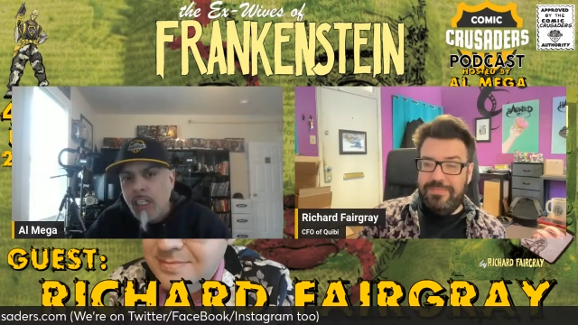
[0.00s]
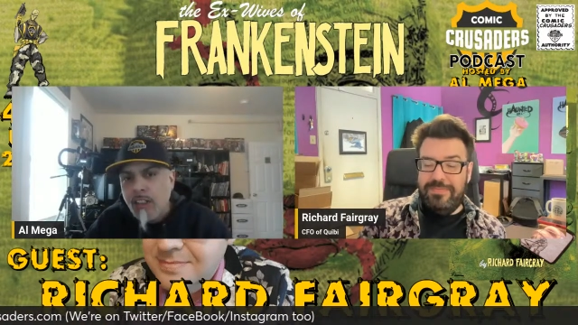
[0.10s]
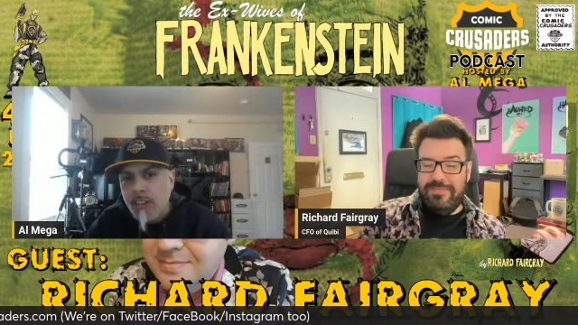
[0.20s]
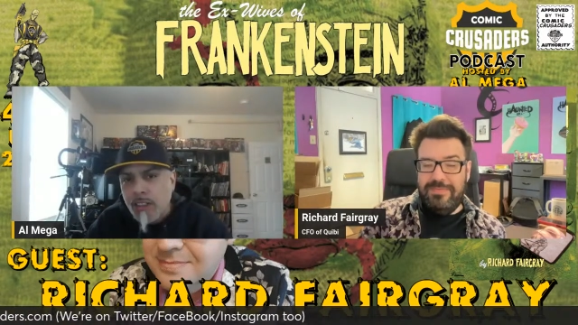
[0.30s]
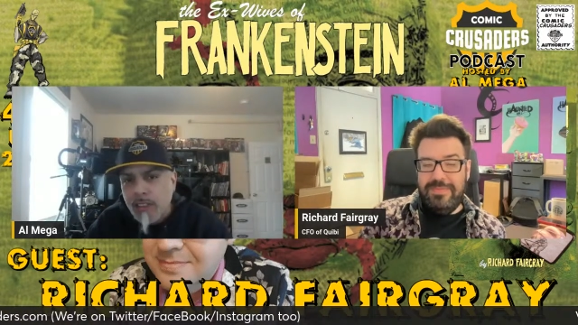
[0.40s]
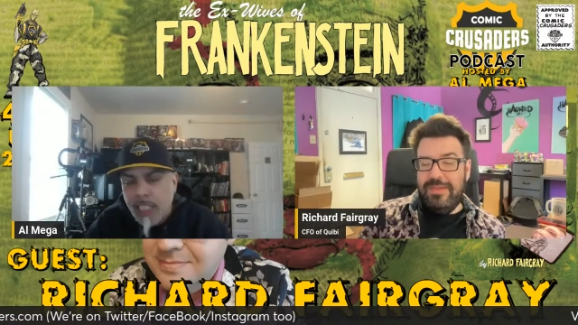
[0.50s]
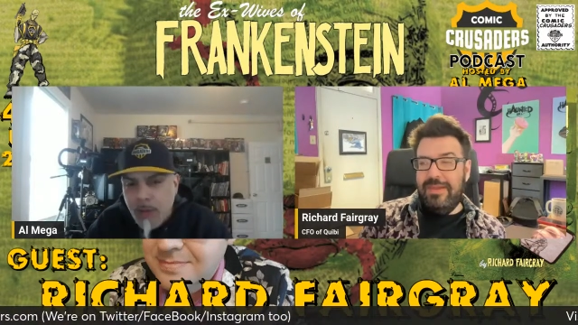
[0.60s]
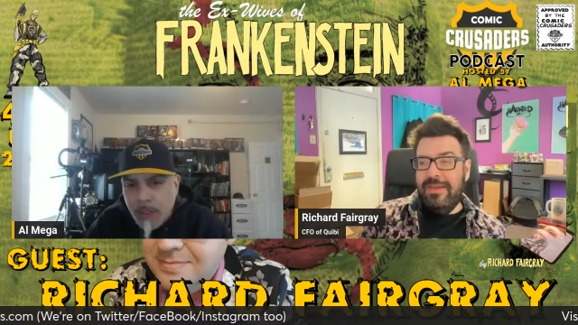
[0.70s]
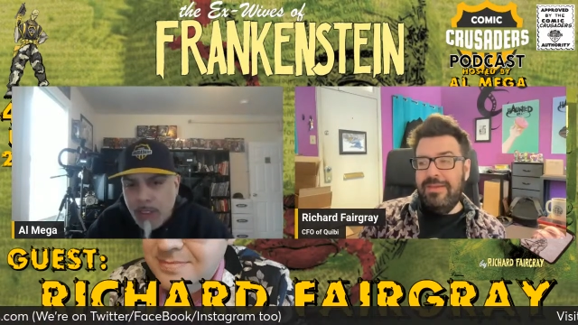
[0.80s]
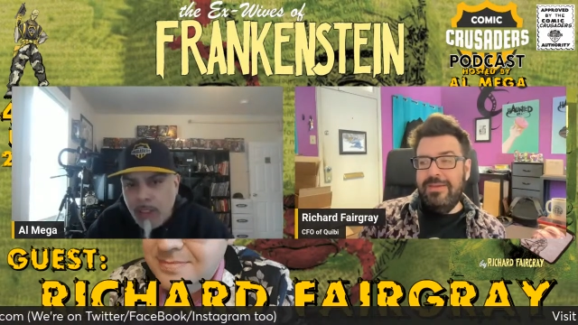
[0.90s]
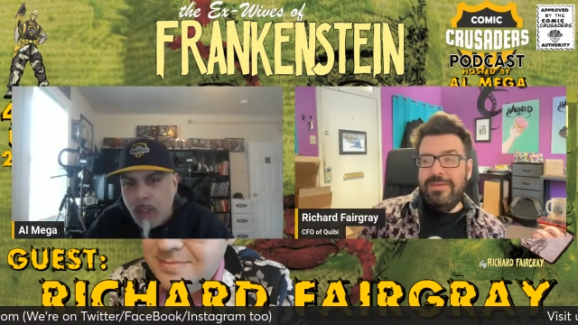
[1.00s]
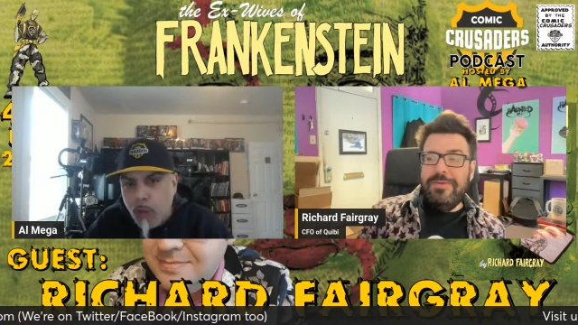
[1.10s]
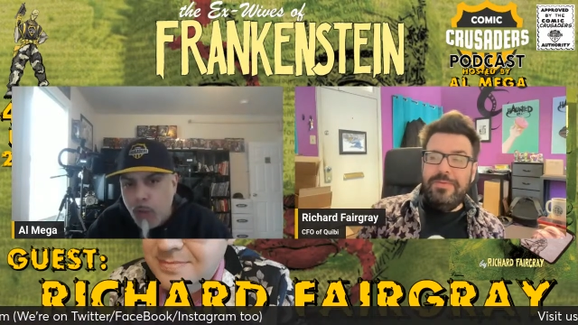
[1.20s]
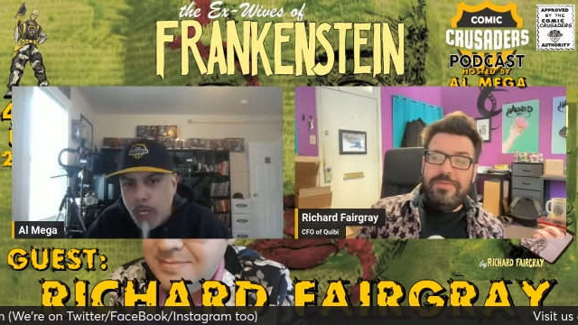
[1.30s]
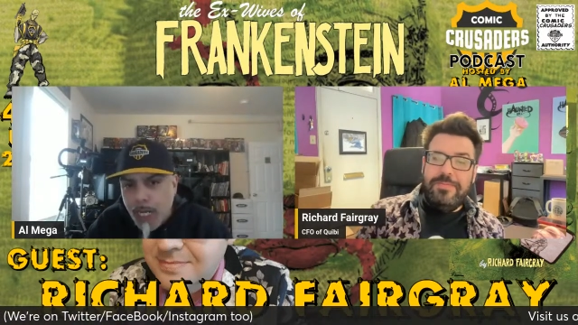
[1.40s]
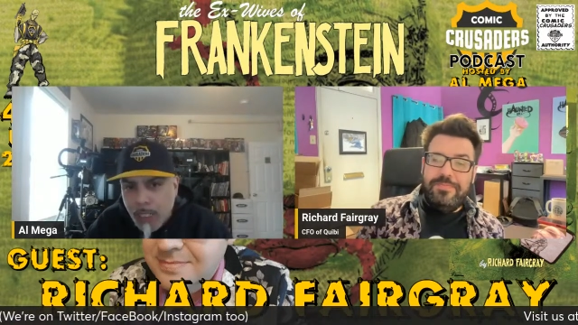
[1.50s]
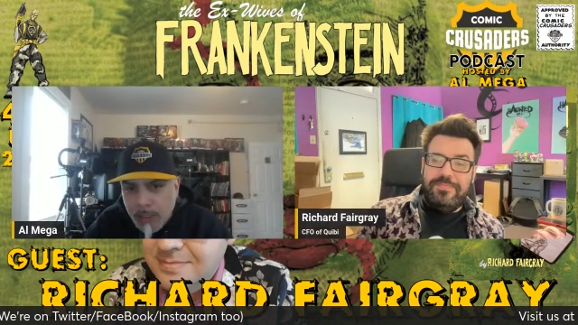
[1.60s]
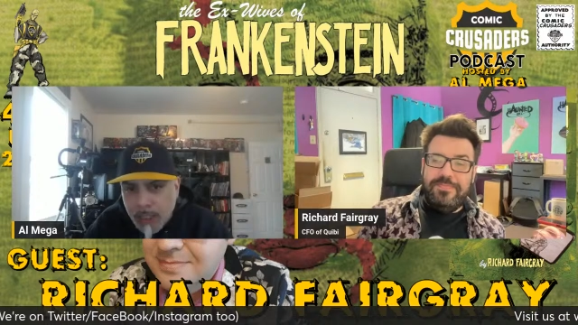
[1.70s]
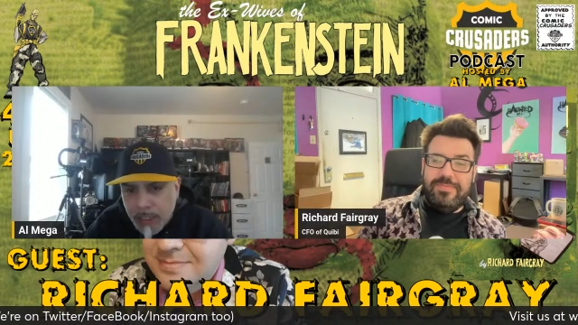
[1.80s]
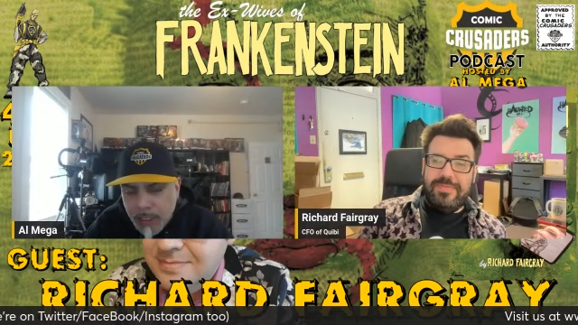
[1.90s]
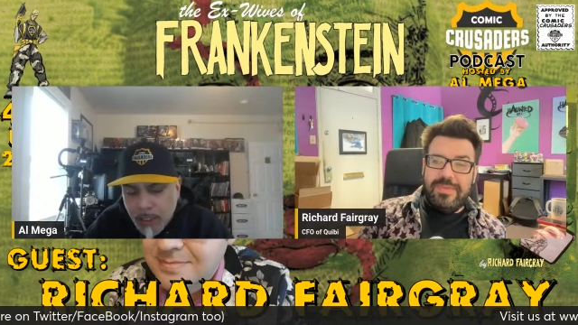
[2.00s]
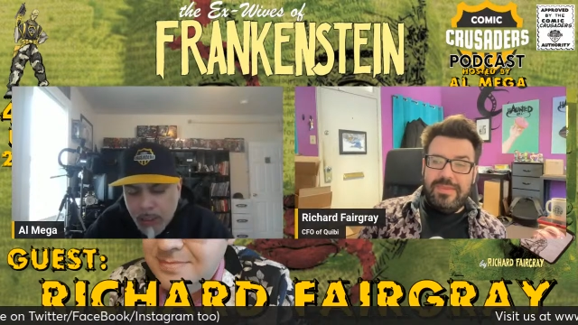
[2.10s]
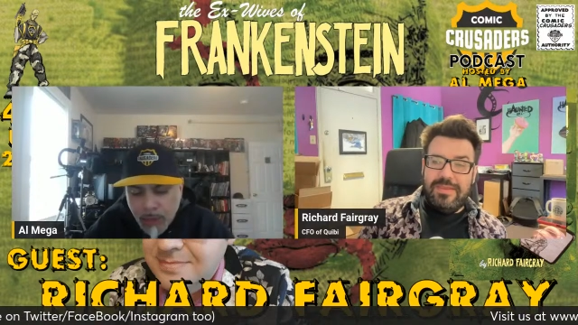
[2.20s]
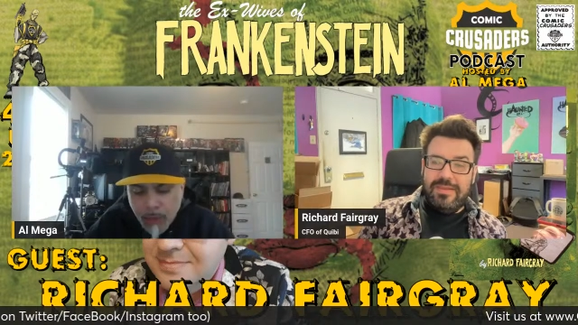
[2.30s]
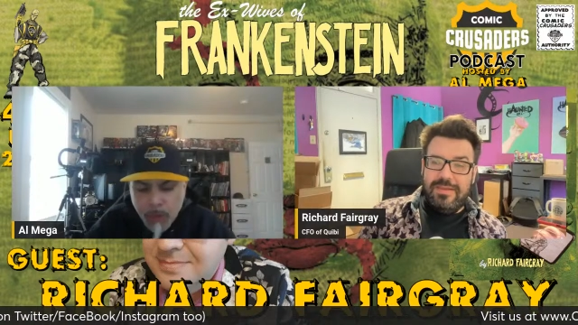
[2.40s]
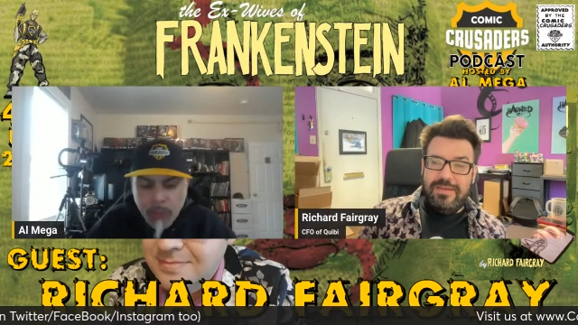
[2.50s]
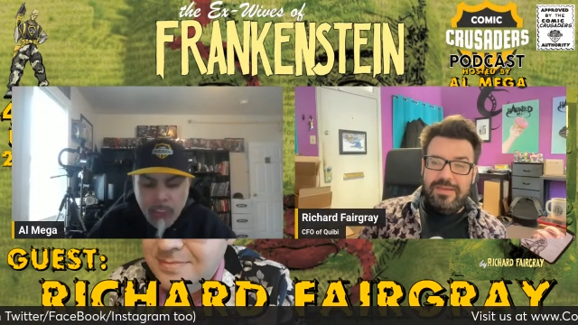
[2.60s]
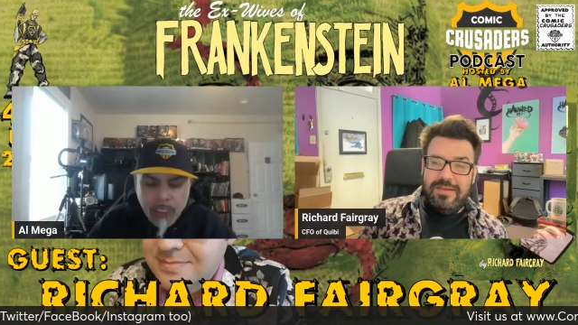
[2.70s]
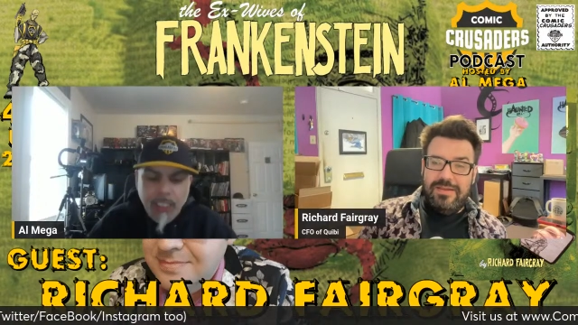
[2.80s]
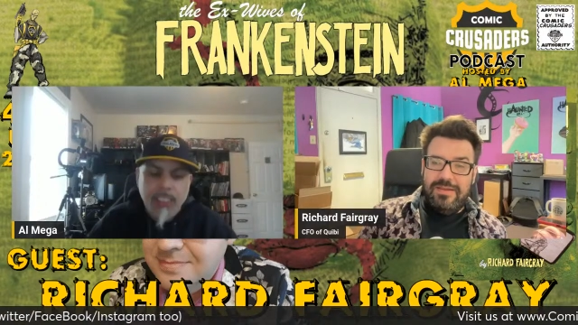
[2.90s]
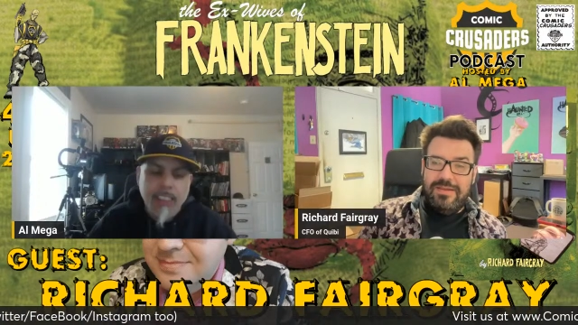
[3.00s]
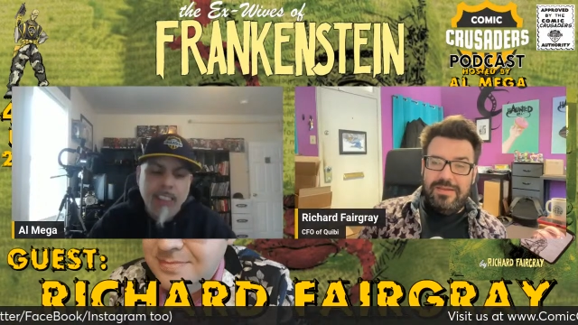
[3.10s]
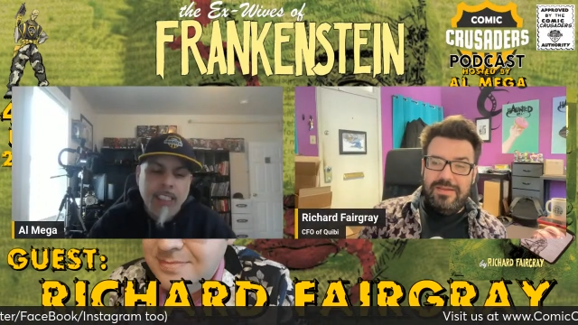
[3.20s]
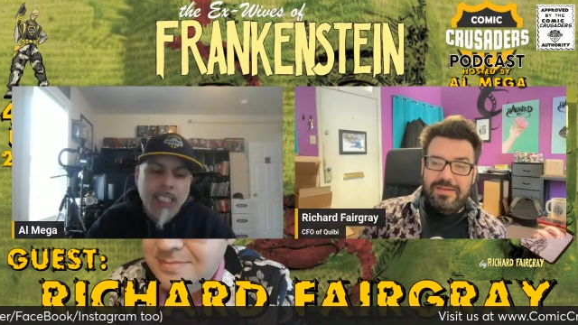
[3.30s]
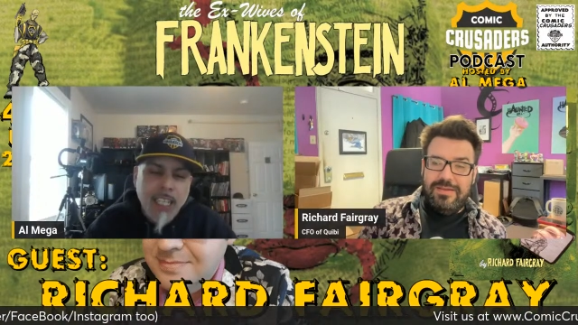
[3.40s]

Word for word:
Speaker 1: Because you said you're gonna go wild until your unfortunate incident,